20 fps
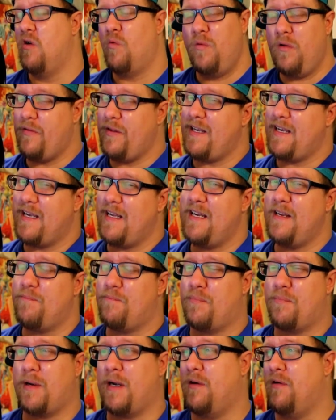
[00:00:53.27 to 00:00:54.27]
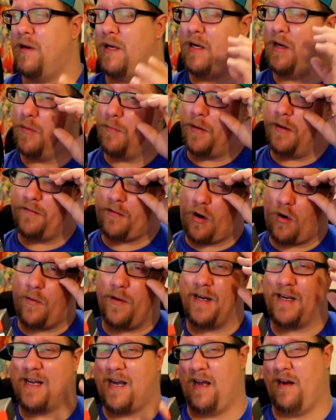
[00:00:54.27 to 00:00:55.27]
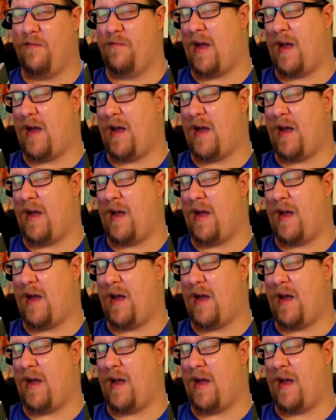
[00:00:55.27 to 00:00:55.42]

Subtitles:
really any pair of earbuds already kind